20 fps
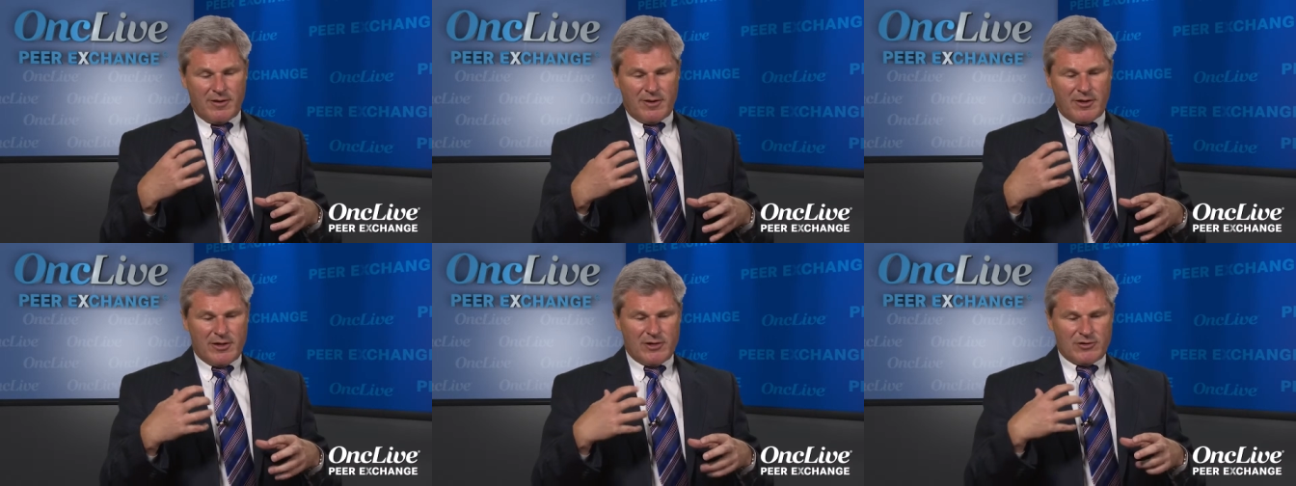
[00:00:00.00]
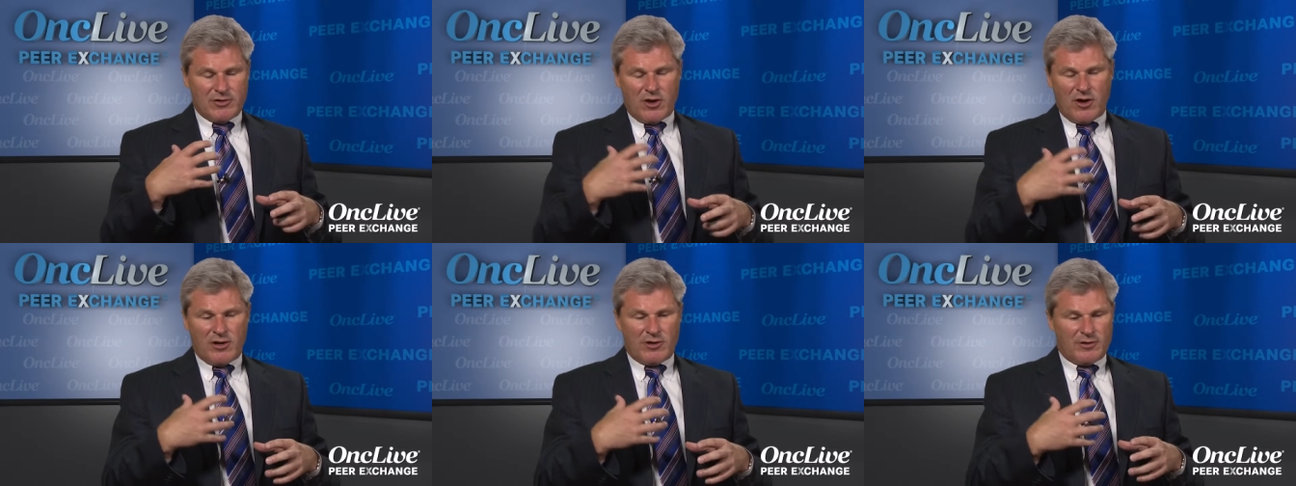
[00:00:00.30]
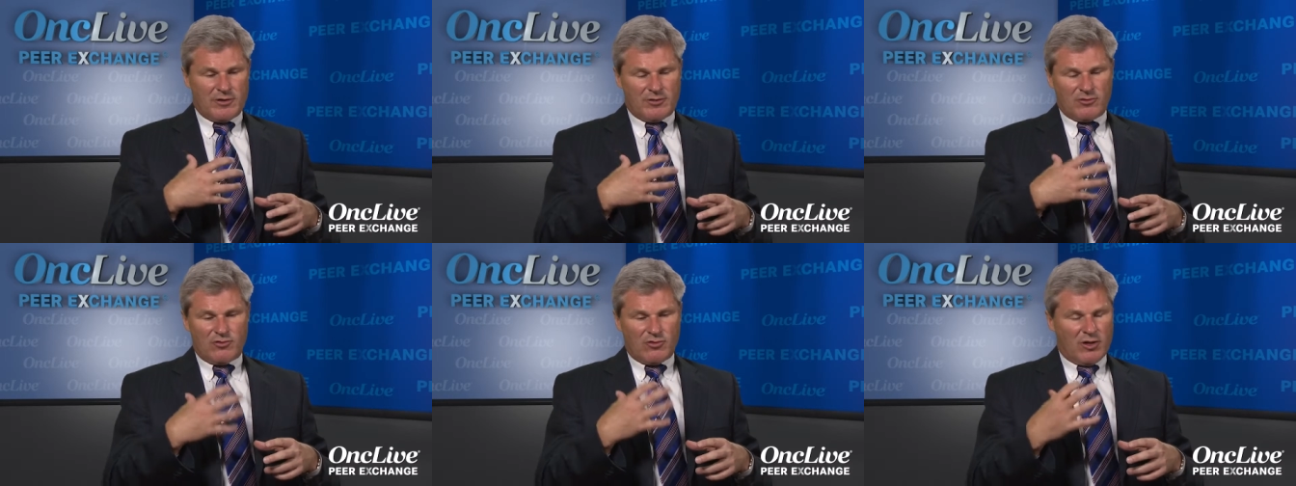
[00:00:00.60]
is
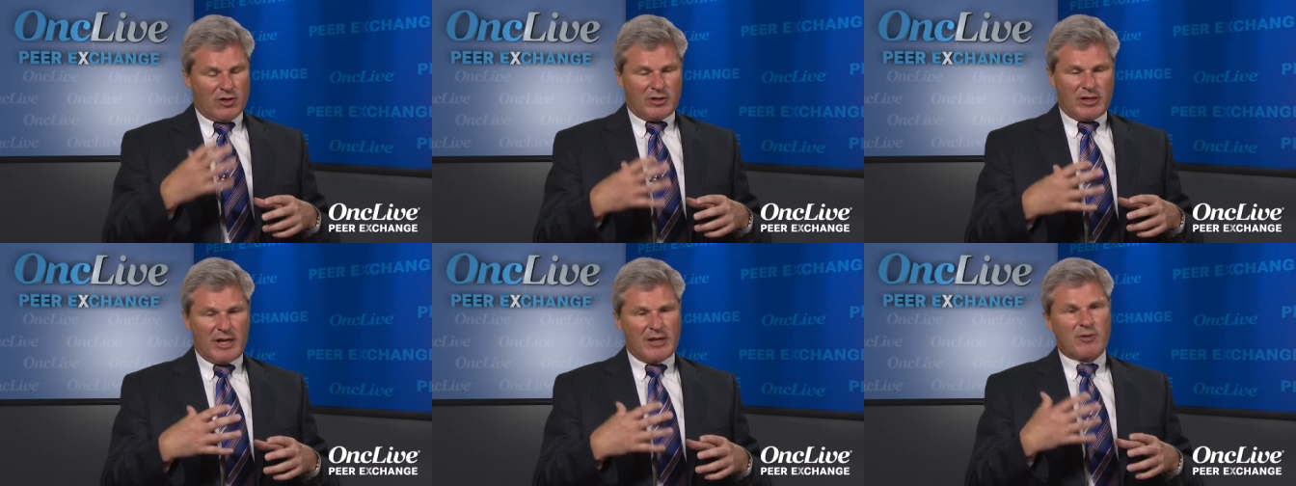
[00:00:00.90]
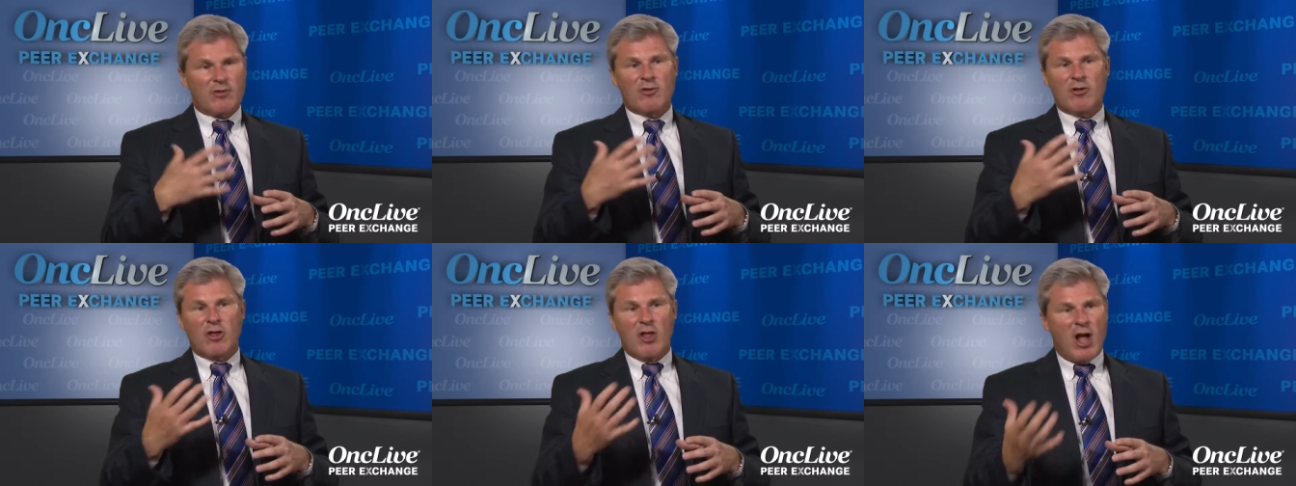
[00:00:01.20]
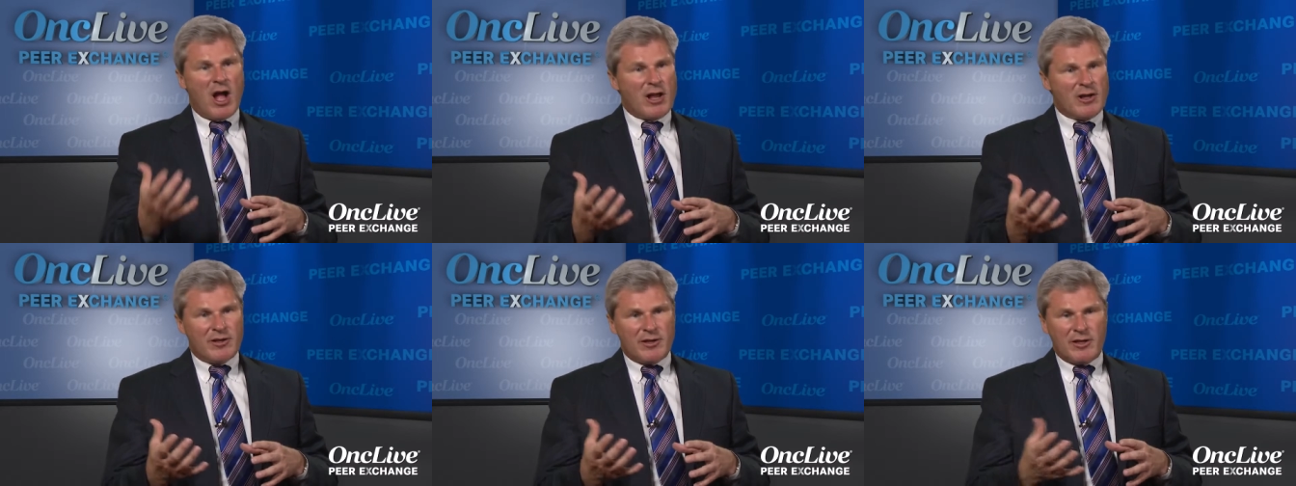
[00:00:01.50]
on a drug like
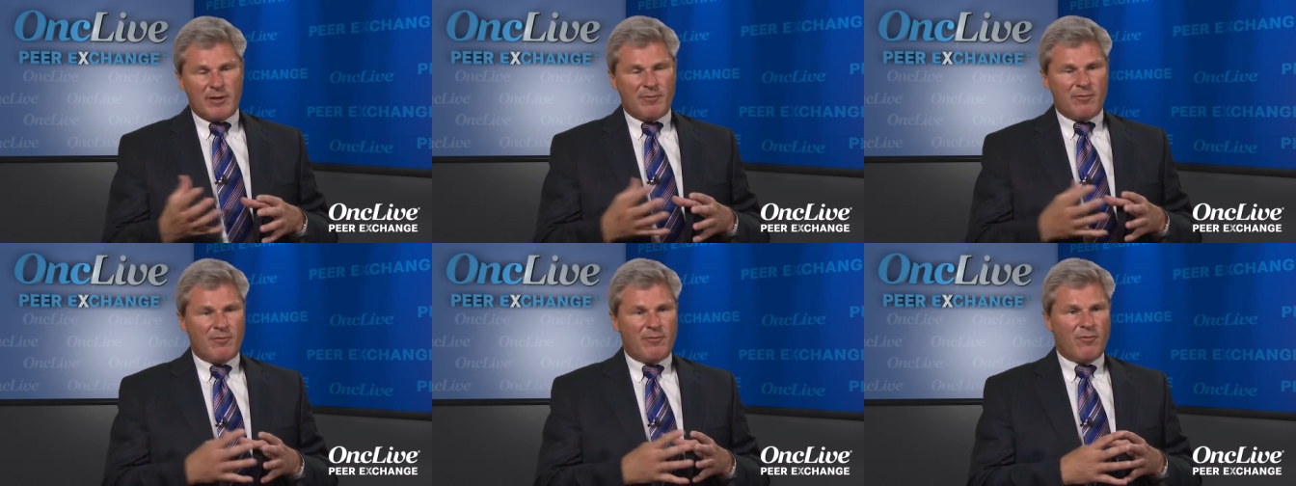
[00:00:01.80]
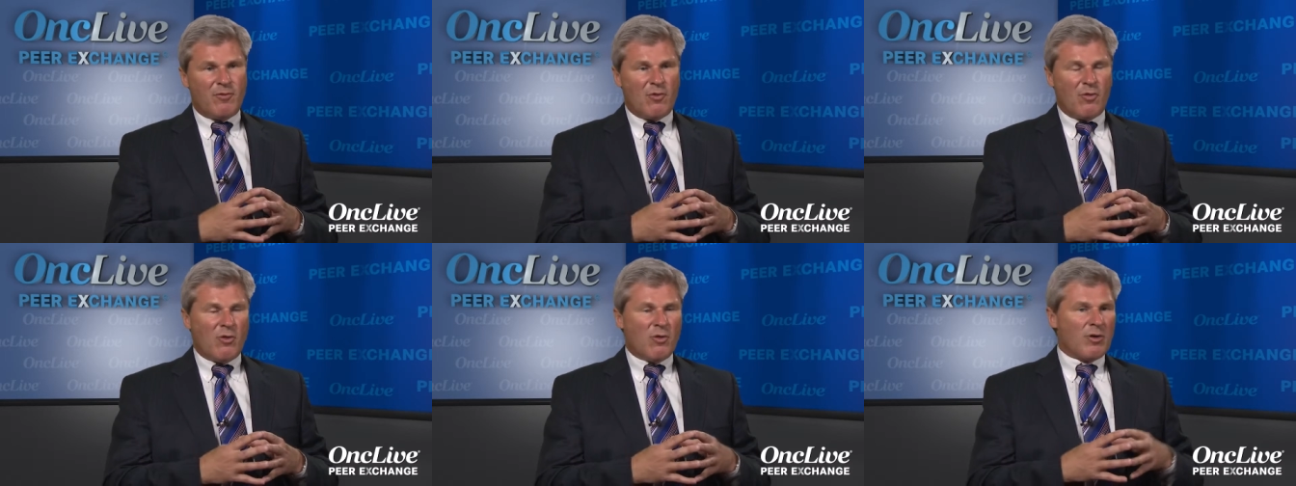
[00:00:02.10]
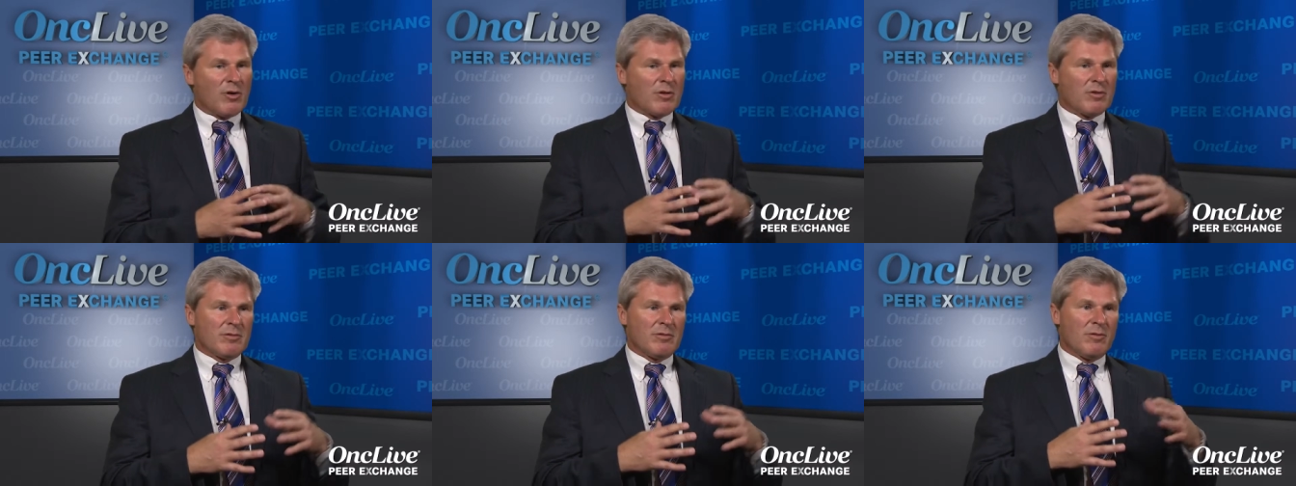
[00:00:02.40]
erlotinib
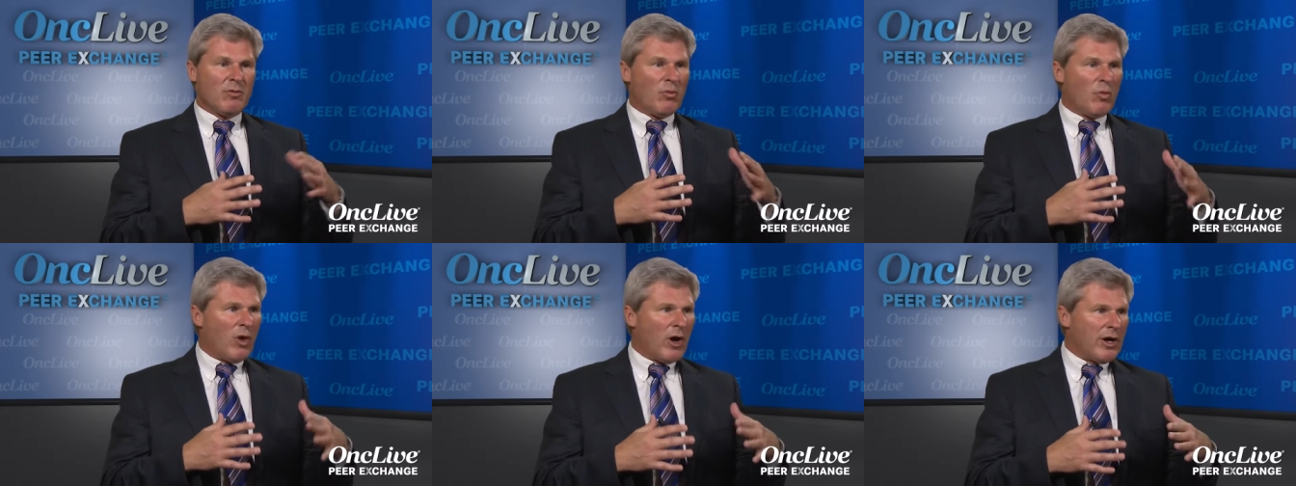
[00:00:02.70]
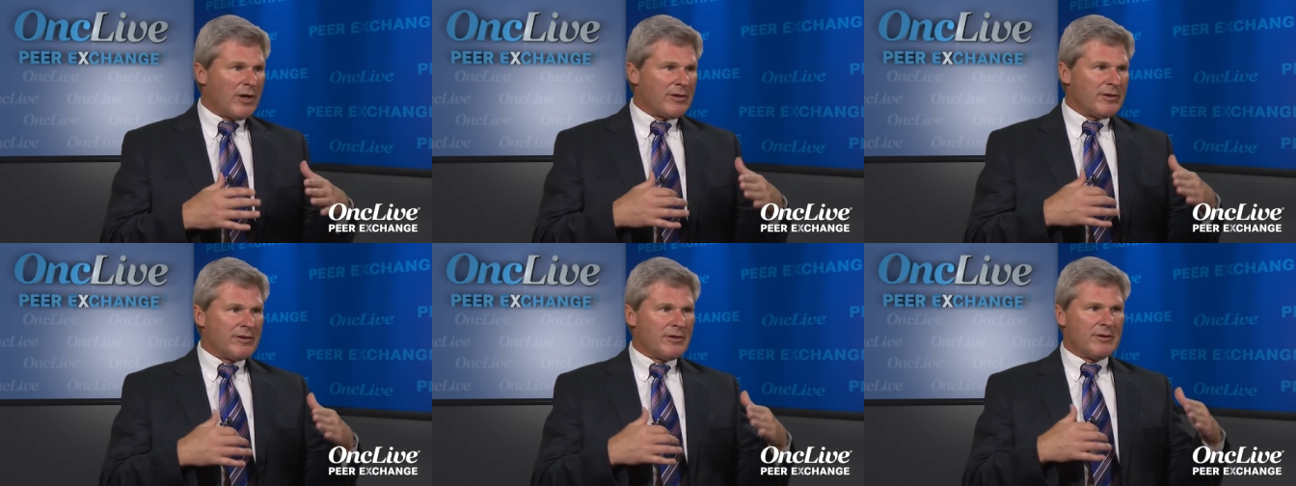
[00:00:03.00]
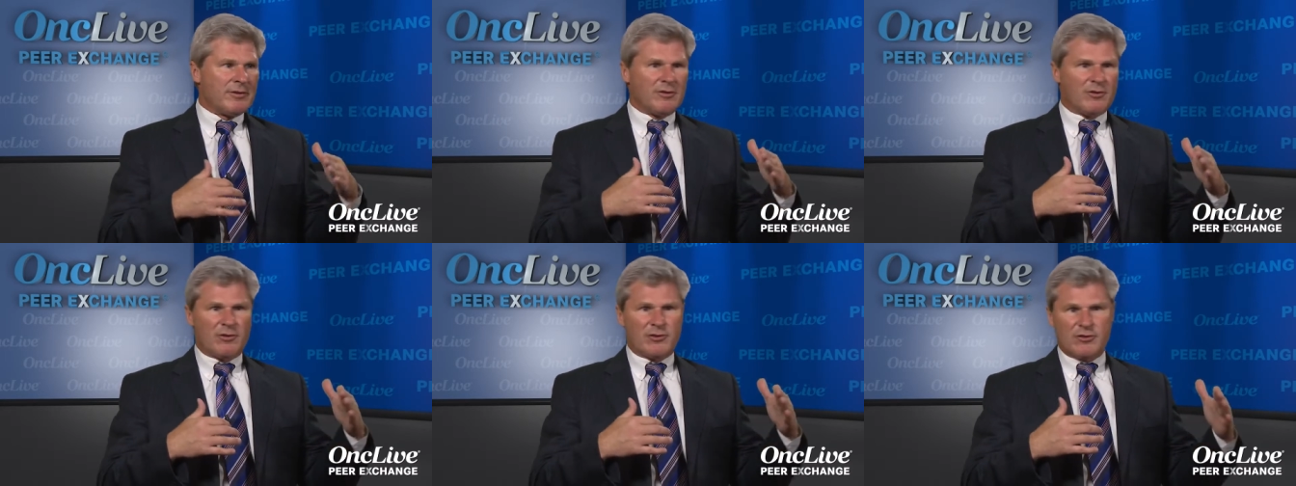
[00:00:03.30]
for one
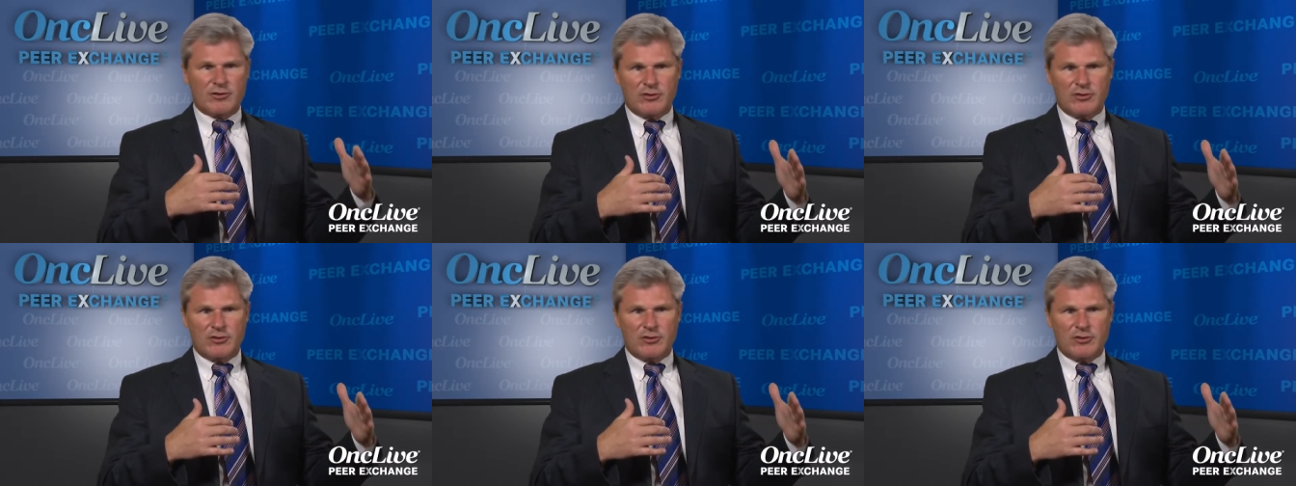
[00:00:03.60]
or